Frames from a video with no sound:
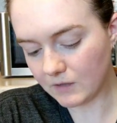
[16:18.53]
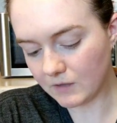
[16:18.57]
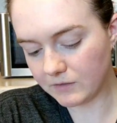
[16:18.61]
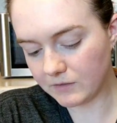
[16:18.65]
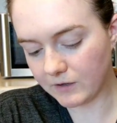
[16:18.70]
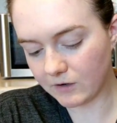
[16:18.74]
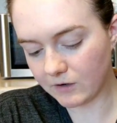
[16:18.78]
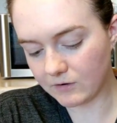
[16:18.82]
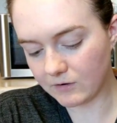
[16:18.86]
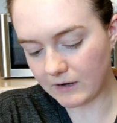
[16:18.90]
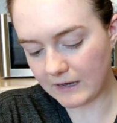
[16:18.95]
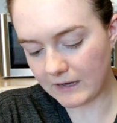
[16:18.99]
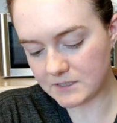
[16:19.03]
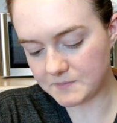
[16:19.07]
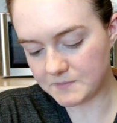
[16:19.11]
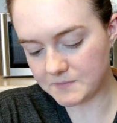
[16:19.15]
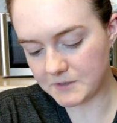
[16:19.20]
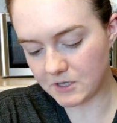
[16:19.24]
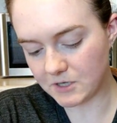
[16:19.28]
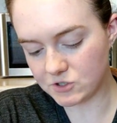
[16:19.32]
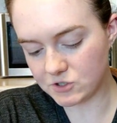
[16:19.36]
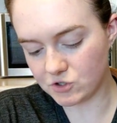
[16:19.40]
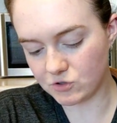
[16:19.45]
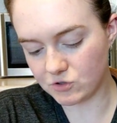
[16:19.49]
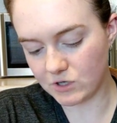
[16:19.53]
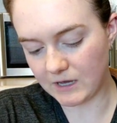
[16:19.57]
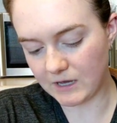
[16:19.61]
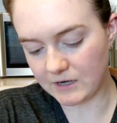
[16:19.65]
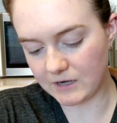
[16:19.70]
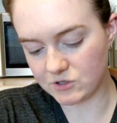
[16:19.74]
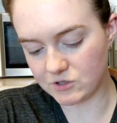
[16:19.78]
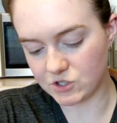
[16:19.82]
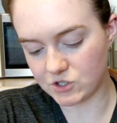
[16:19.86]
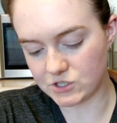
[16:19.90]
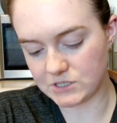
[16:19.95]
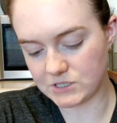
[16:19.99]
They're nice because you can
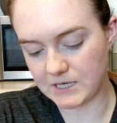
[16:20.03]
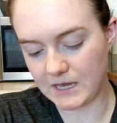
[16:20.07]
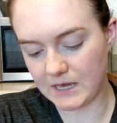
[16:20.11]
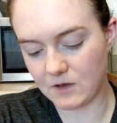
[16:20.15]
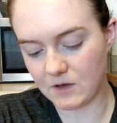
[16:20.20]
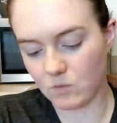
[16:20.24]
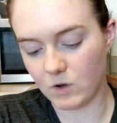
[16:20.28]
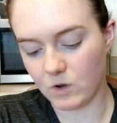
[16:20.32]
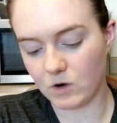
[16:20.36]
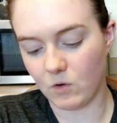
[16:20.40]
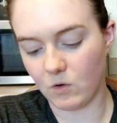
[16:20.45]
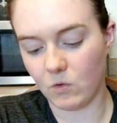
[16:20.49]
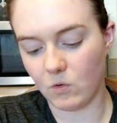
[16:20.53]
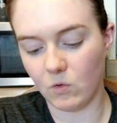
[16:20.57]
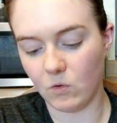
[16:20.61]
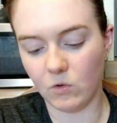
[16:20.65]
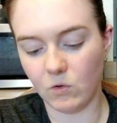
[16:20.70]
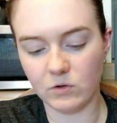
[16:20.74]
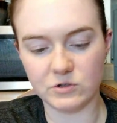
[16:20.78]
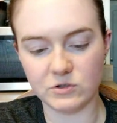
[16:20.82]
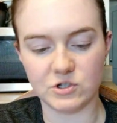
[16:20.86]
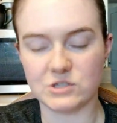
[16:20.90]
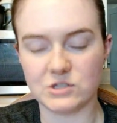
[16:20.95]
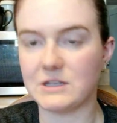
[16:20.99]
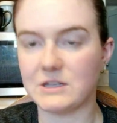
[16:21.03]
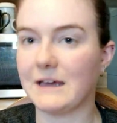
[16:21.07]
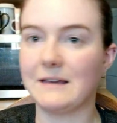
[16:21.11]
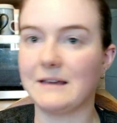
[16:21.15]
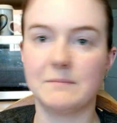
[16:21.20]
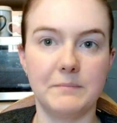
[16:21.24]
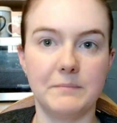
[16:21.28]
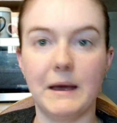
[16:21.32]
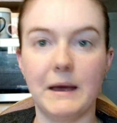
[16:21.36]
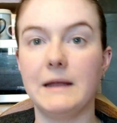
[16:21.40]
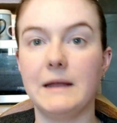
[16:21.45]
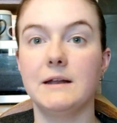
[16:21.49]
kind of just take one whole and just like
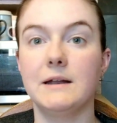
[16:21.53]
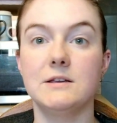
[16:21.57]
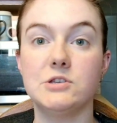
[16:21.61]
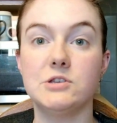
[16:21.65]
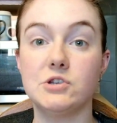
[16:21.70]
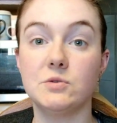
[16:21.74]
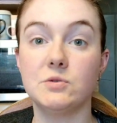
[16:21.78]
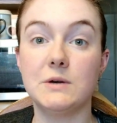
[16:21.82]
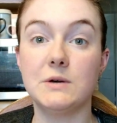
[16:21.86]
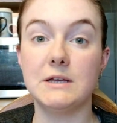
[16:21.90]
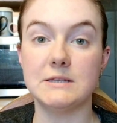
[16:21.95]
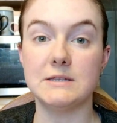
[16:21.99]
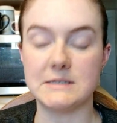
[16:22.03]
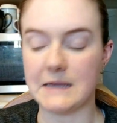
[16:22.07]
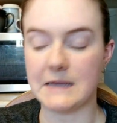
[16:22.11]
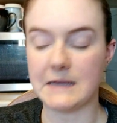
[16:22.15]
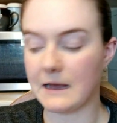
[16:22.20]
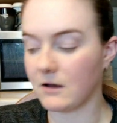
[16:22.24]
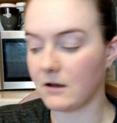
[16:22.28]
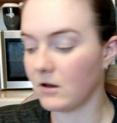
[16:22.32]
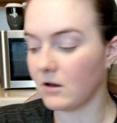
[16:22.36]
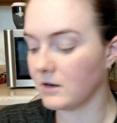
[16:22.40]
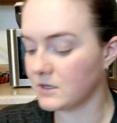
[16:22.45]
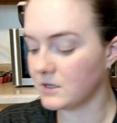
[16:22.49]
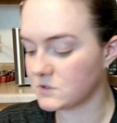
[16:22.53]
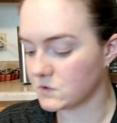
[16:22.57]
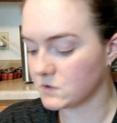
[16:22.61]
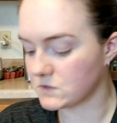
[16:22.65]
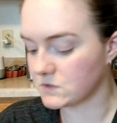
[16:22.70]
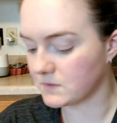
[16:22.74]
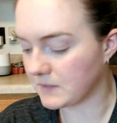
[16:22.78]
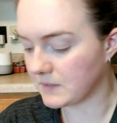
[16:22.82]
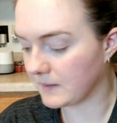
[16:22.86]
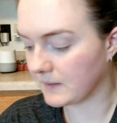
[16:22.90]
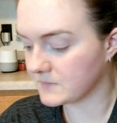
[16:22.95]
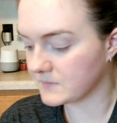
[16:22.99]
bite into it and snack on it. So
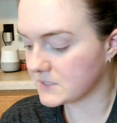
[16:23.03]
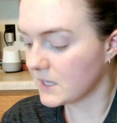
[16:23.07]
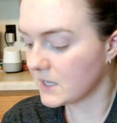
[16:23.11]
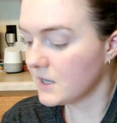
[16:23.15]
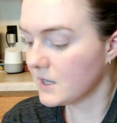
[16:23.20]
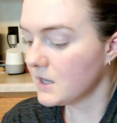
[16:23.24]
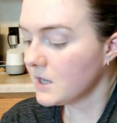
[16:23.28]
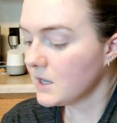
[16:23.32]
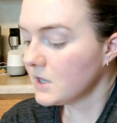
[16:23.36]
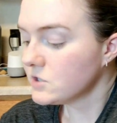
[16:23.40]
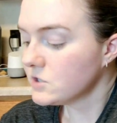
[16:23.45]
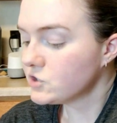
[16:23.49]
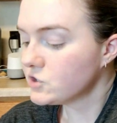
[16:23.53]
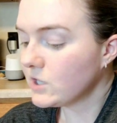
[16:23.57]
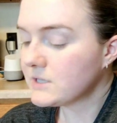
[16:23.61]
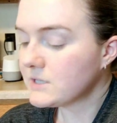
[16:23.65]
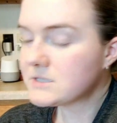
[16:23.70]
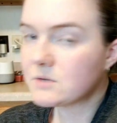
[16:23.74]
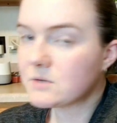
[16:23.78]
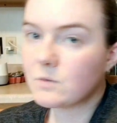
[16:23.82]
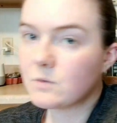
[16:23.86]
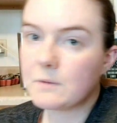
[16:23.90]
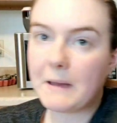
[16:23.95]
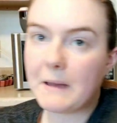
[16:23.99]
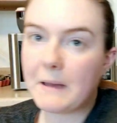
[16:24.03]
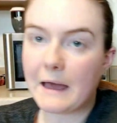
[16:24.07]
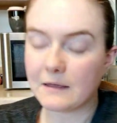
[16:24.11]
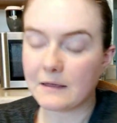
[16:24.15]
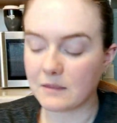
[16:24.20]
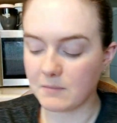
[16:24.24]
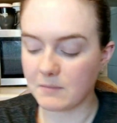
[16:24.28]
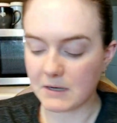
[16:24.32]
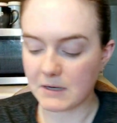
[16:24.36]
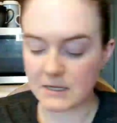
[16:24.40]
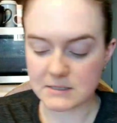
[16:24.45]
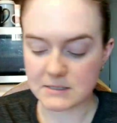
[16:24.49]
sometimes Jason would
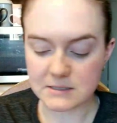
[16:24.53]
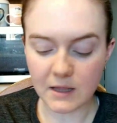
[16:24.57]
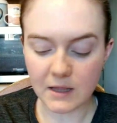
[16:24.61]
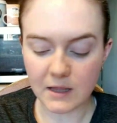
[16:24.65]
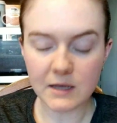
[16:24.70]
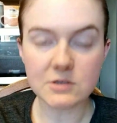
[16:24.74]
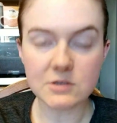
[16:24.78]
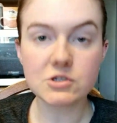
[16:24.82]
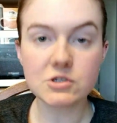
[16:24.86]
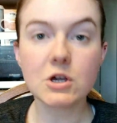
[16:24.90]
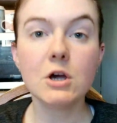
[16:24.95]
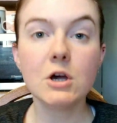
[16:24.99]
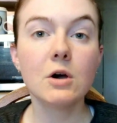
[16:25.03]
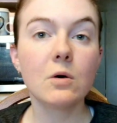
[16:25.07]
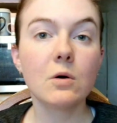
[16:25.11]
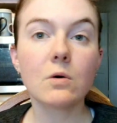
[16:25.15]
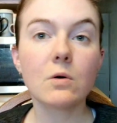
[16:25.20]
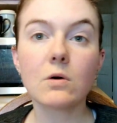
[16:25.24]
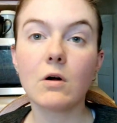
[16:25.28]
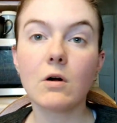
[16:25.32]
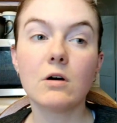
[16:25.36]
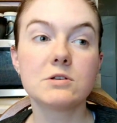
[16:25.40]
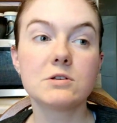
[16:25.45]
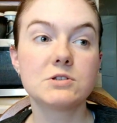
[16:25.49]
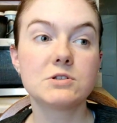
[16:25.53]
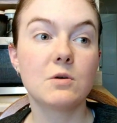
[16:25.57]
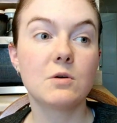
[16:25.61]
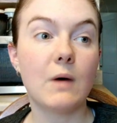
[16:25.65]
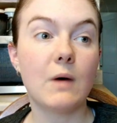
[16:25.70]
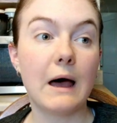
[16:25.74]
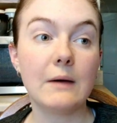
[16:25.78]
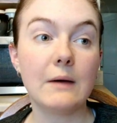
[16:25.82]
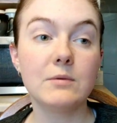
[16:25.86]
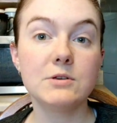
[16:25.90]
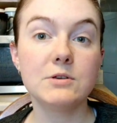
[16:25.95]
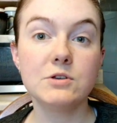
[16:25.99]
pack them in his lunch, or also
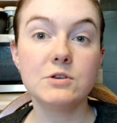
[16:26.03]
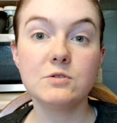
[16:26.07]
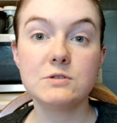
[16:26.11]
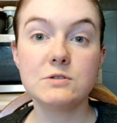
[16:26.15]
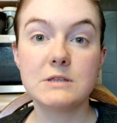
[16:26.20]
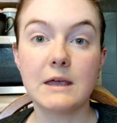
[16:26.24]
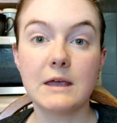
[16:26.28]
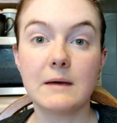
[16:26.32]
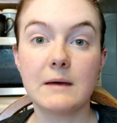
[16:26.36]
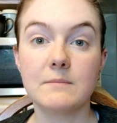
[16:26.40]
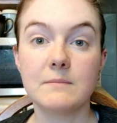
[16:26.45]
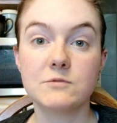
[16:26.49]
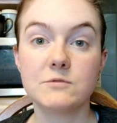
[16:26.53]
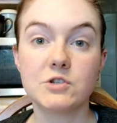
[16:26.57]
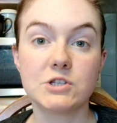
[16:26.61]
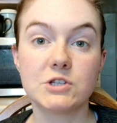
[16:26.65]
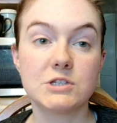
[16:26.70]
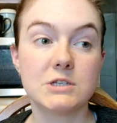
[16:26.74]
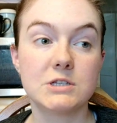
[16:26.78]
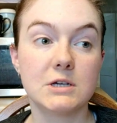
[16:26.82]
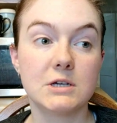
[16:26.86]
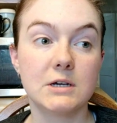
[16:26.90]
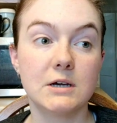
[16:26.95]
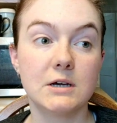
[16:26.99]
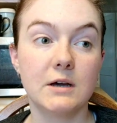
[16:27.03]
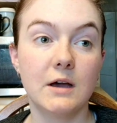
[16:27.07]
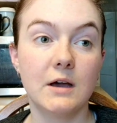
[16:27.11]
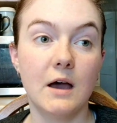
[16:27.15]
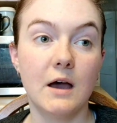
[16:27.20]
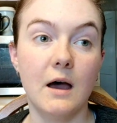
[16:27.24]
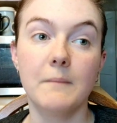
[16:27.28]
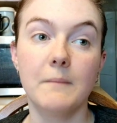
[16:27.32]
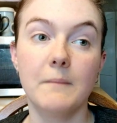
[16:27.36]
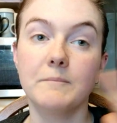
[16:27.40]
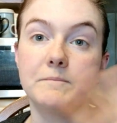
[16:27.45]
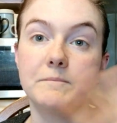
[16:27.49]
I would use them just
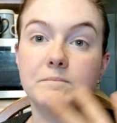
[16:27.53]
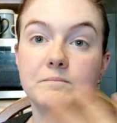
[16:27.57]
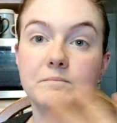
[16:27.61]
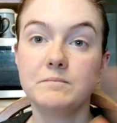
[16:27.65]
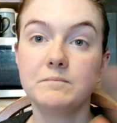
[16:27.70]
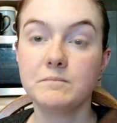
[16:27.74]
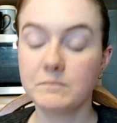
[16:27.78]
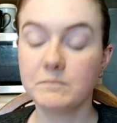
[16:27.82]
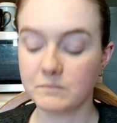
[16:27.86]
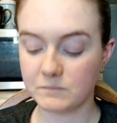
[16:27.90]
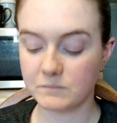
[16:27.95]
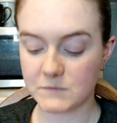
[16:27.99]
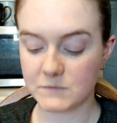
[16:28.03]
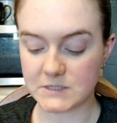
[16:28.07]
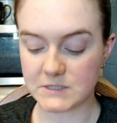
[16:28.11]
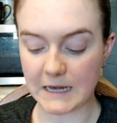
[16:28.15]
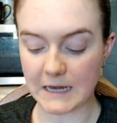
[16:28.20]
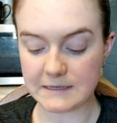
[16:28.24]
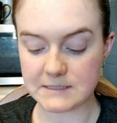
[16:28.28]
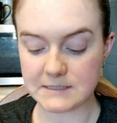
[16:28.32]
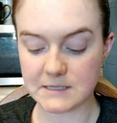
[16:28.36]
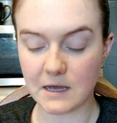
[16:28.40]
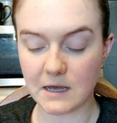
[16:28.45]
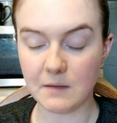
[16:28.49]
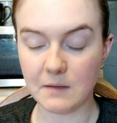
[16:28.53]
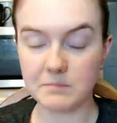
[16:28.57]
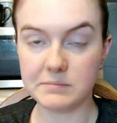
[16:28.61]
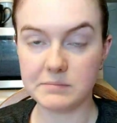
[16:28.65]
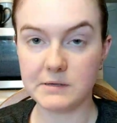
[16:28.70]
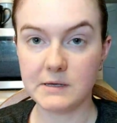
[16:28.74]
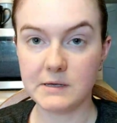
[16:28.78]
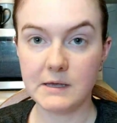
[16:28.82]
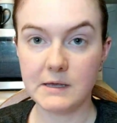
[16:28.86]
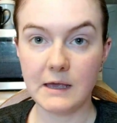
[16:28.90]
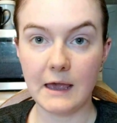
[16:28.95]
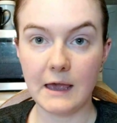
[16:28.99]
to dice up
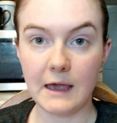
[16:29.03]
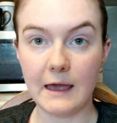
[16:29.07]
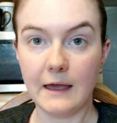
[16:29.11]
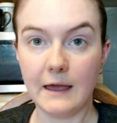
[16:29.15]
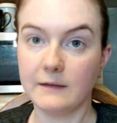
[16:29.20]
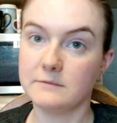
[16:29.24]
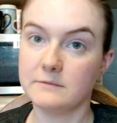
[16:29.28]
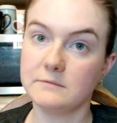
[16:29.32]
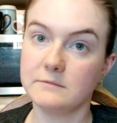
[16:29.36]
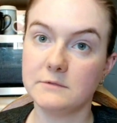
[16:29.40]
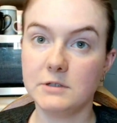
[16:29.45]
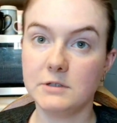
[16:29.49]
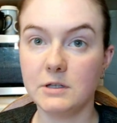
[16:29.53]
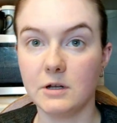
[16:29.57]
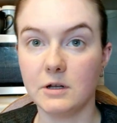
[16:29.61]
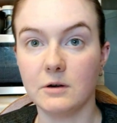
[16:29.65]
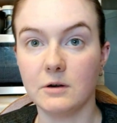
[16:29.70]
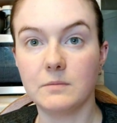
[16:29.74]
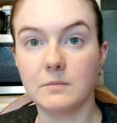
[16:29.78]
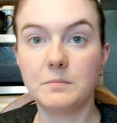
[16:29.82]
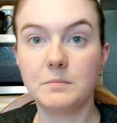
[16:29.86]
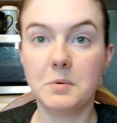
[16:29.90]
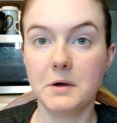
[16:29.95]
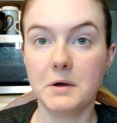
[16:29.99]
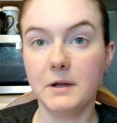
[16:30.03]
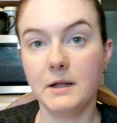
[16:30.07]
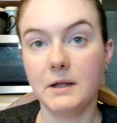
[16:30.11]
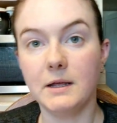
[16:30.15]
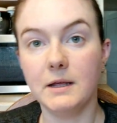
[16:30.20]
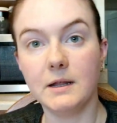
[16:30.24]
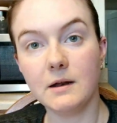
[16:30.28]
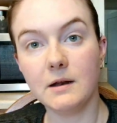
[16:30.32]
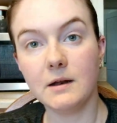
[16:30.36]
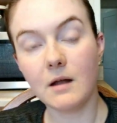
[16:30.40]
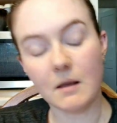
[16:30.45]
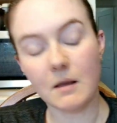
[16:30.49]
and, you know, put
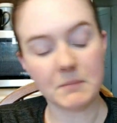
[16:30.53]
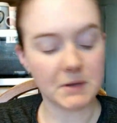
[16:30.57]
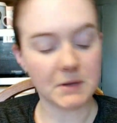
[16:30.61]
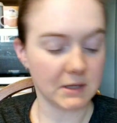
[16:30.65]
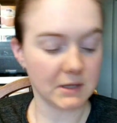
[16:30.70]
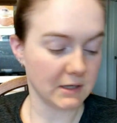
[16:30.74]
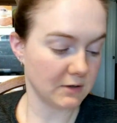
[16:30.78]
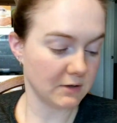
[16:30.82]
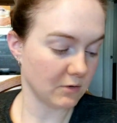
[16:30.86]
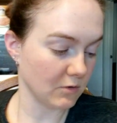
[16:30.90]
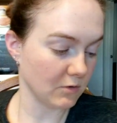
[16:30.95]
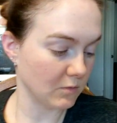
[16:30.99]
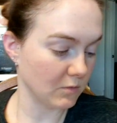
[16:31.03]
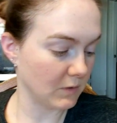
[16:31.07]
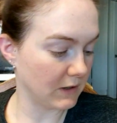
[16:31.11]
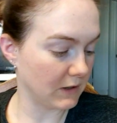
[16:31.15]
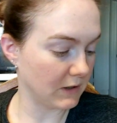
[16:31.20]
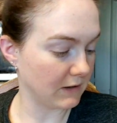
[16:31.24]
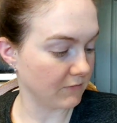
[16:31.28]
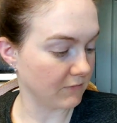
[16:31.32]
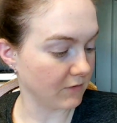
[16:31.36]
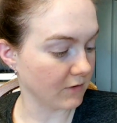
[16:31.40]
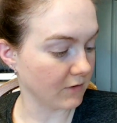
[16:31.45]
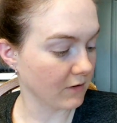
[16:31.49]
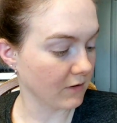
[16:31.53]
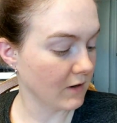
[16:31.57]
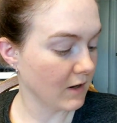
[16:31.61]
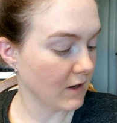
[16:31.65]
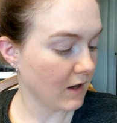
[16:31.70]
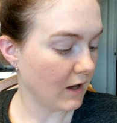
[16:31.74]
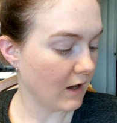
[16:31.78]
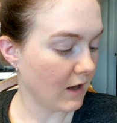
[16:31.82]
in an omelet or whatever.